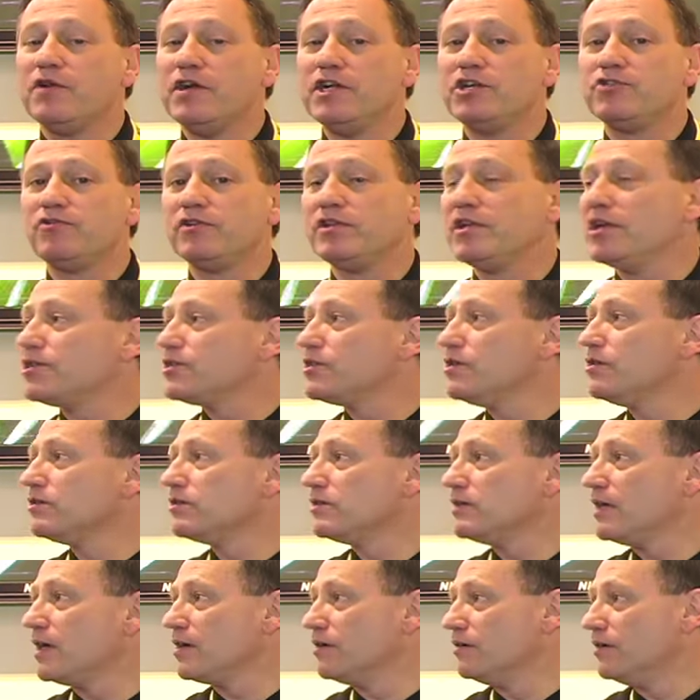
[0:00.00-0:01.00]
traditional
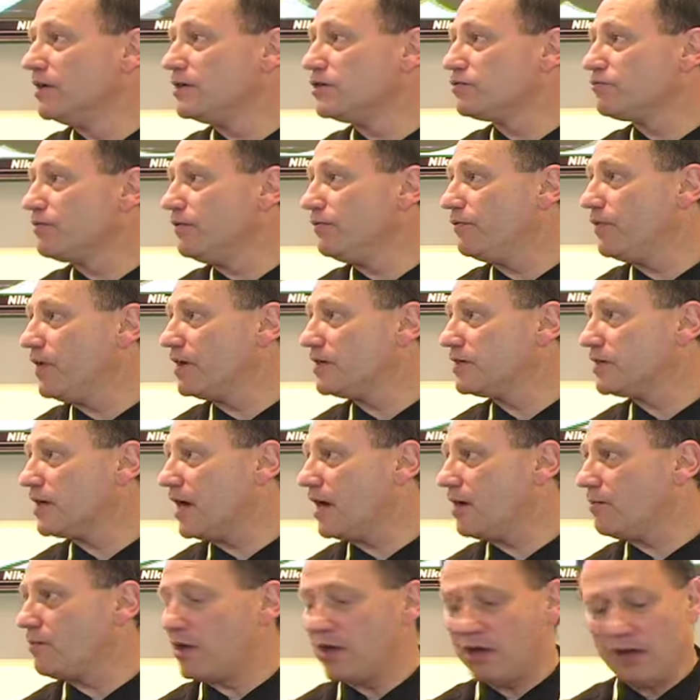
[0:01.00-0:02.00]
single lens reflex
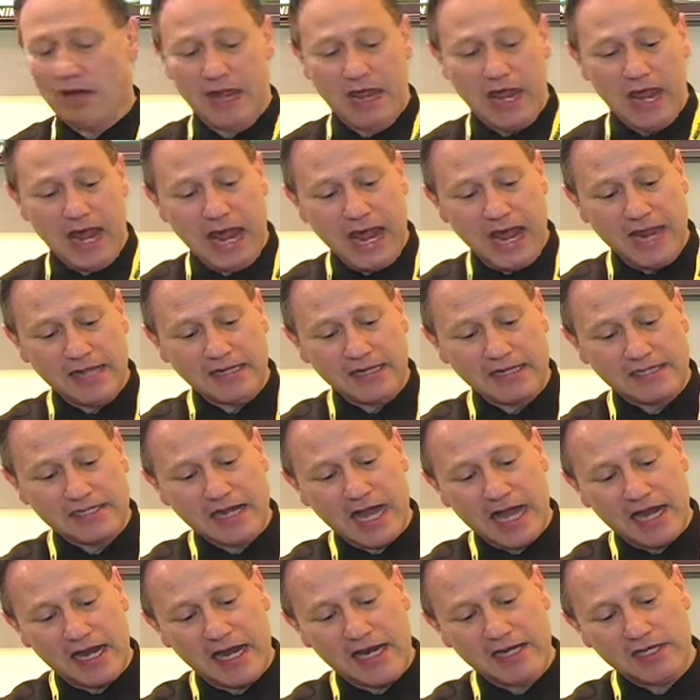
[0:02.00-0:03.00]
camera. And it's
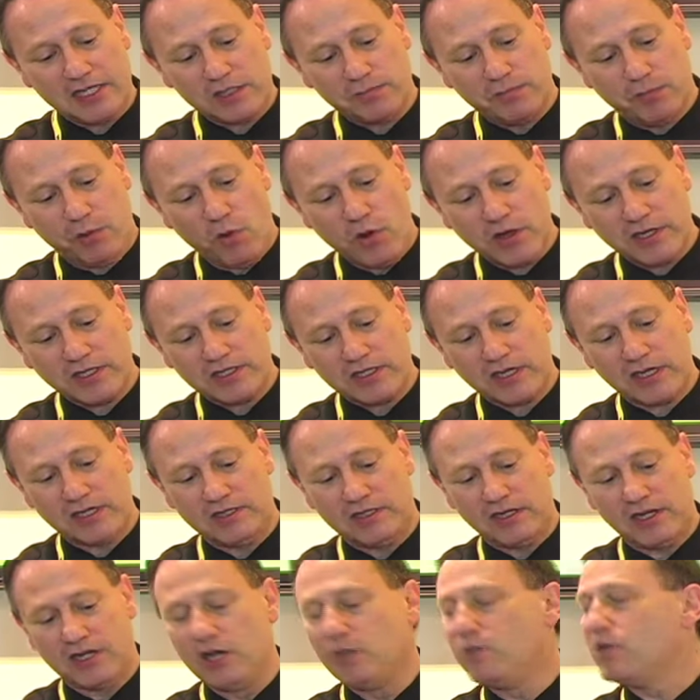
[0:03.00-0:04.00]
got a sports
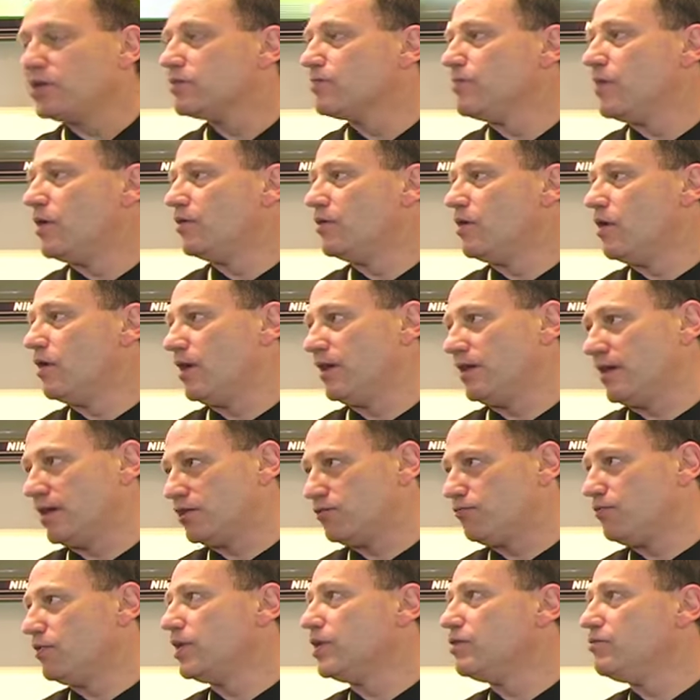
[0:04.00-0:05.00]
continuous mode on it
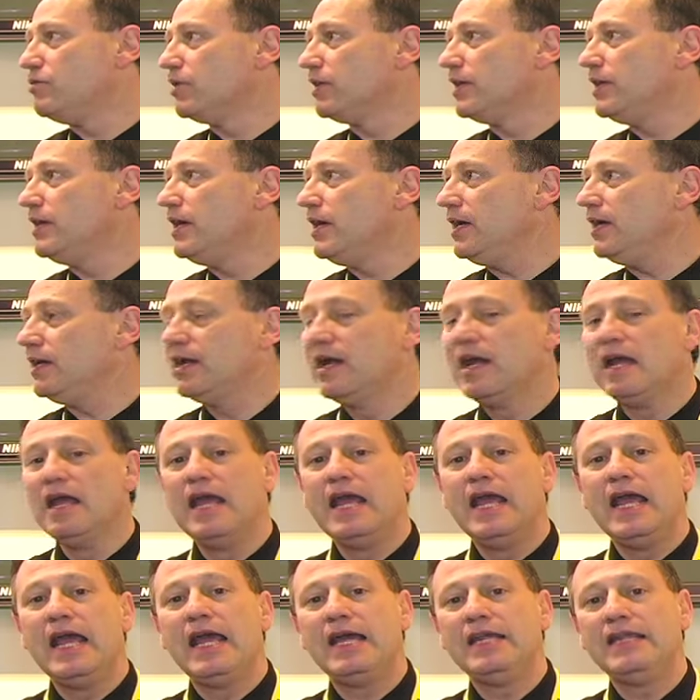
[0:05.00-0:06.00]
that's really, really neat
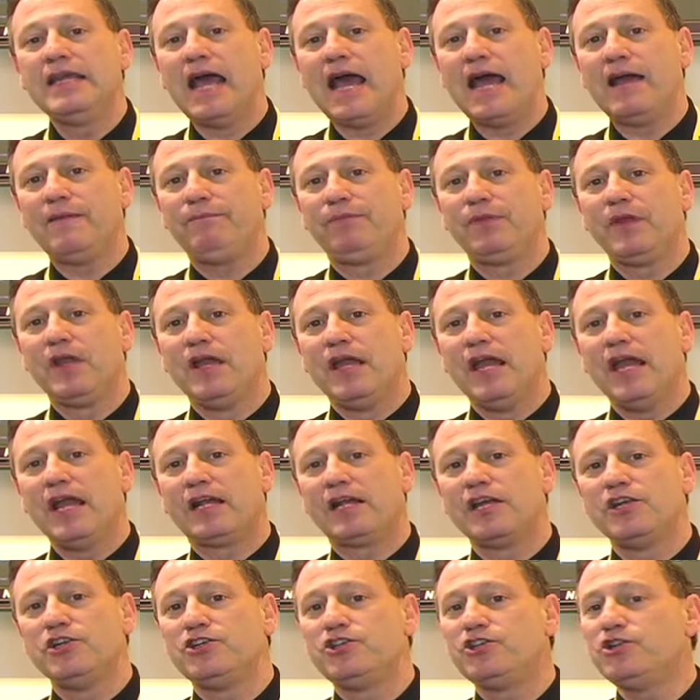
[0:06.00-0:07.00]
in that it
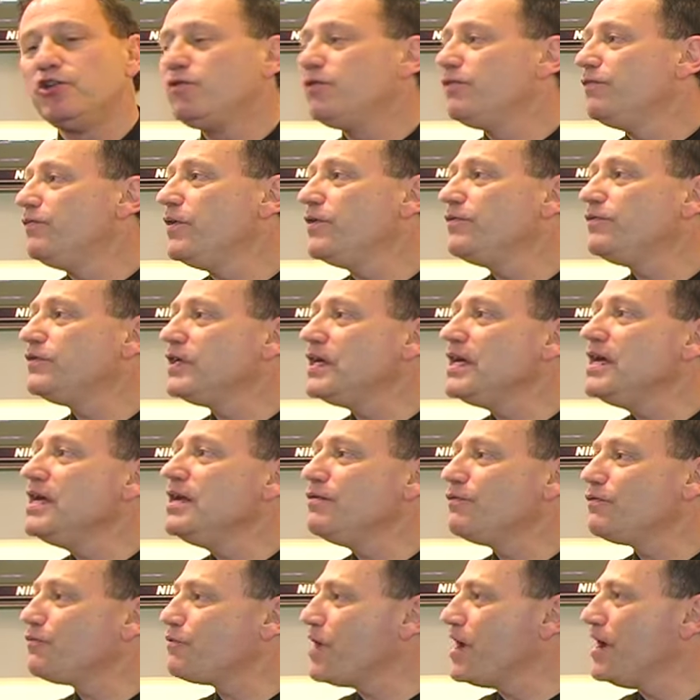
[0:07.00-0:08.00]
can shoot 15
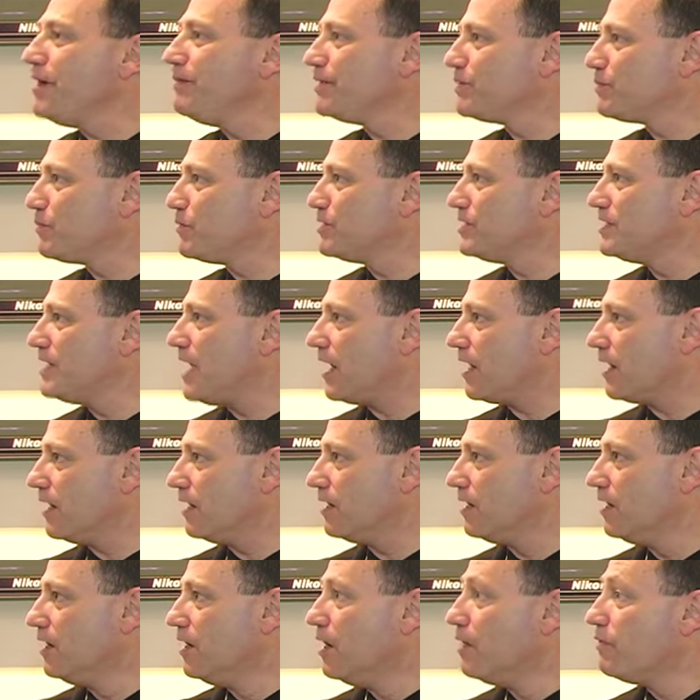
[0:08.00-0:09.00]
frames per second
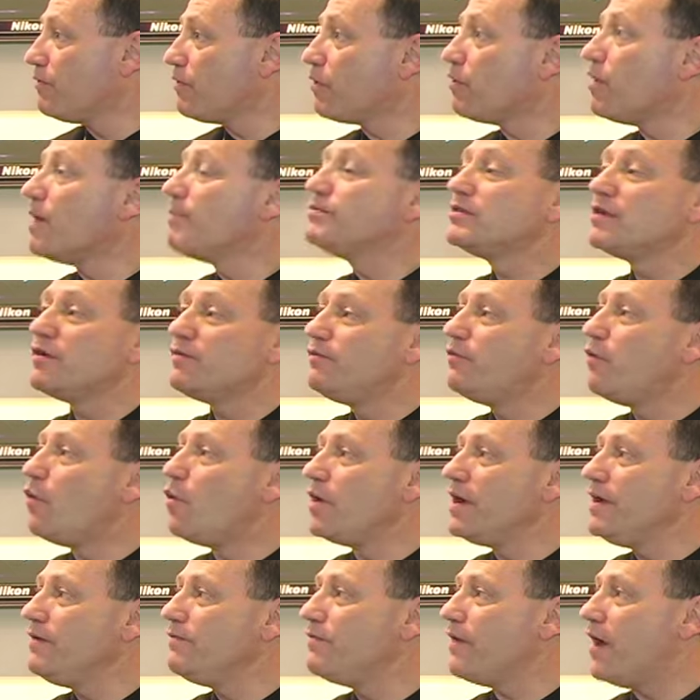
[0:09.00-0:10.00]
for up to
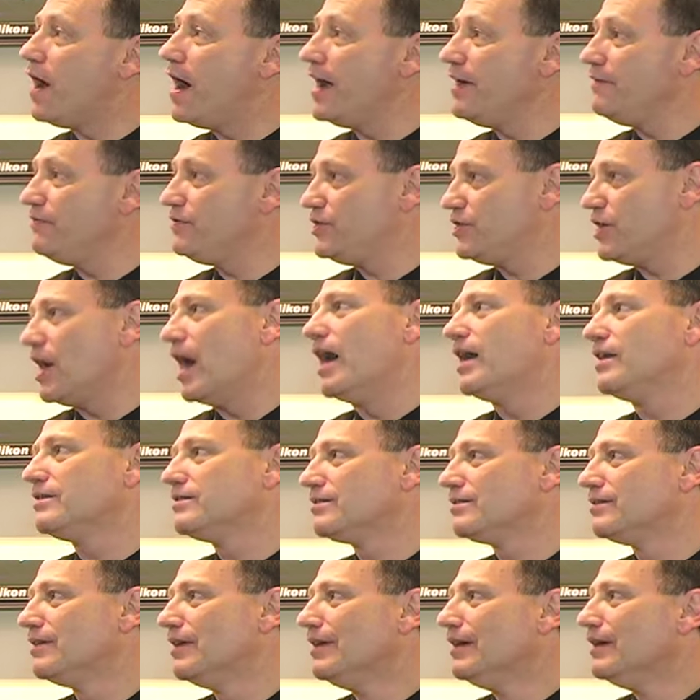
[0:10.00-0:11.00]
45
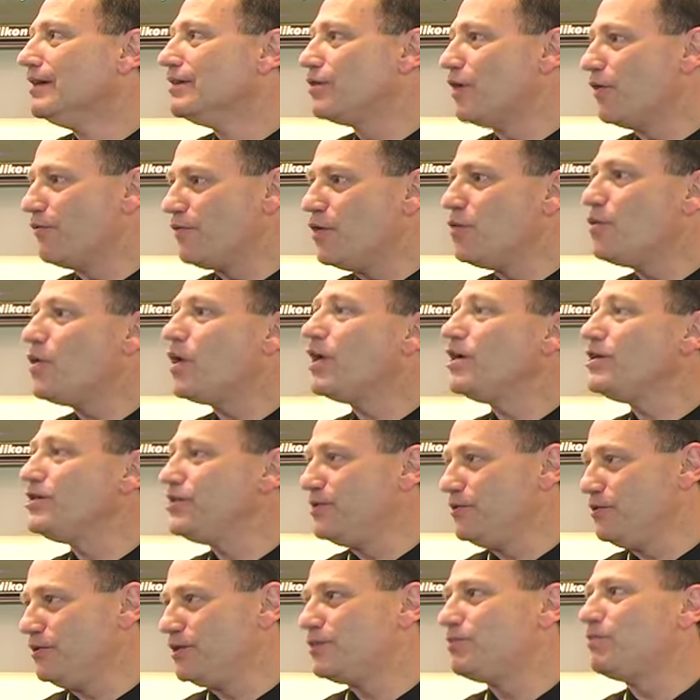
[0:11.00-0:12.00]
shots. So if you want to
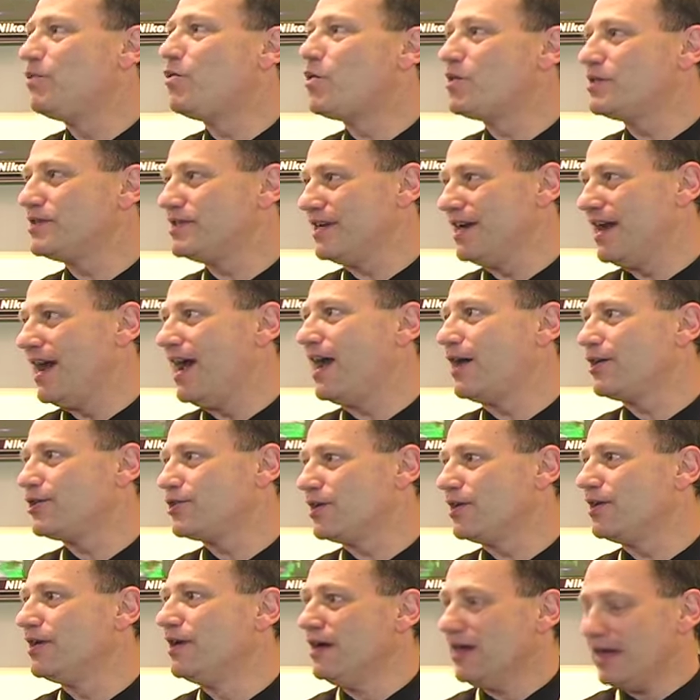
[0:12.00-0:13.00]
shoot sports in
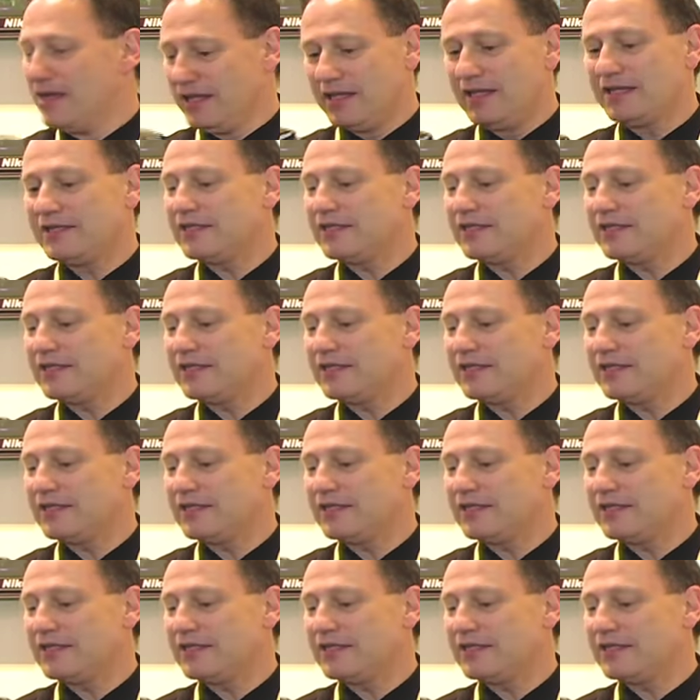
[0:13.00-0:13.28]
action, this